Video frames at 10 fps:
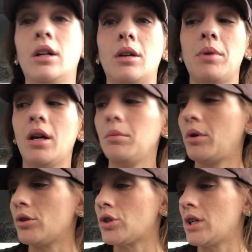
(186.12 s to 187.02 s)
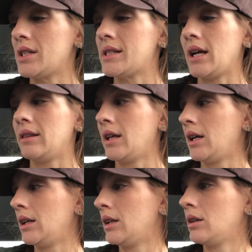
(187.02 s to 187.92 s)
Gonna pick up groceries and
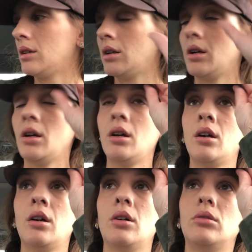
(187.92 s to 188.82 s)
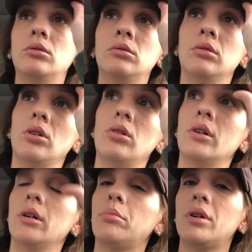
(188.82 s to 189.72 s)
then... Oh
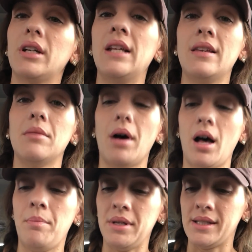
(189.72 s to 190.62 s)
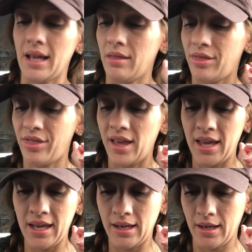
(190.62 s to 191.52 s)
lord, putting them up is a
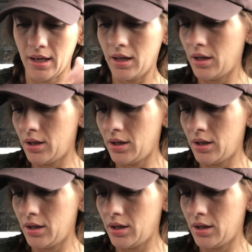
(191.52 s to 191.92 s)
thing.